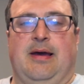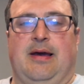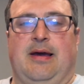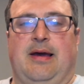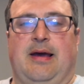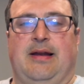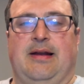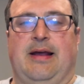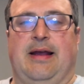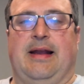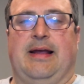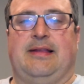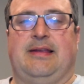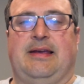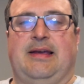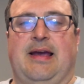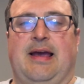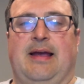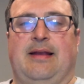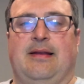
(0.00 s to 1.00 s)
And then at
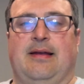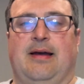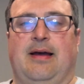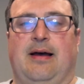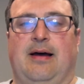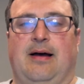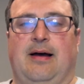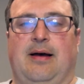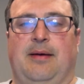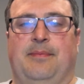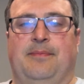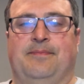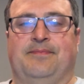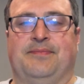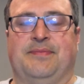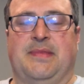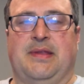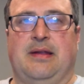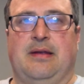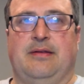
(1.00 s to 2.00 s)
the end,
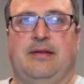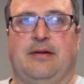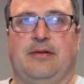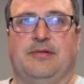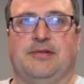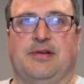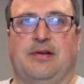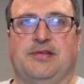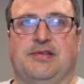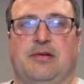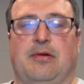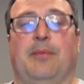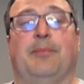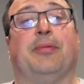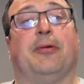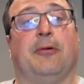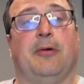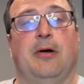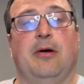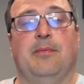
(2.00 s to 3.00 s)
there was also a
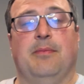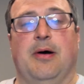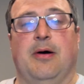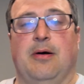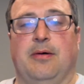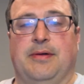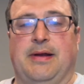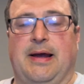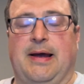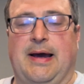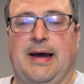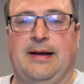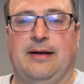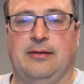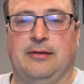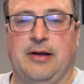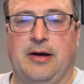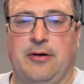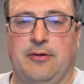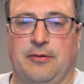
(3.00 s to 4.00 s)
promo that had a
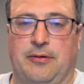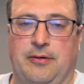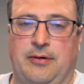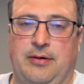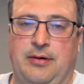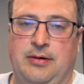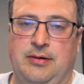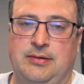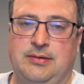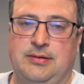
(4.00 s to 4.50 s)
lower